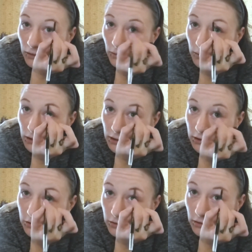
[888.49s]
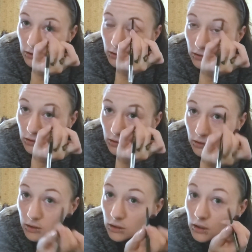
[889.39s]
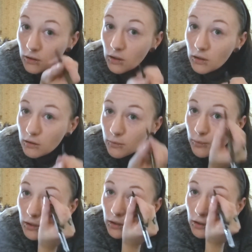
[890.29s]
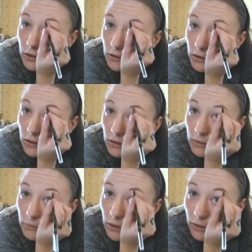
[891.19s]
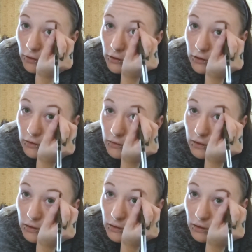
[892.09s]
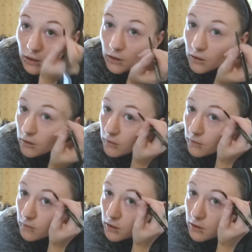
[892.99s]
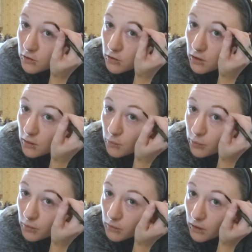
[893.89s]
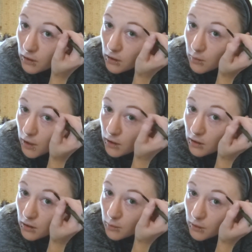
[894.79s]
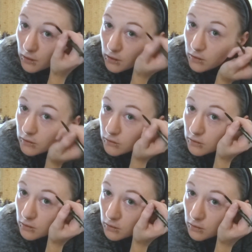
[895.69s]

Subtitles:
Which, see, I think it's been a good month or two since I've touched up plucking my eyebrows.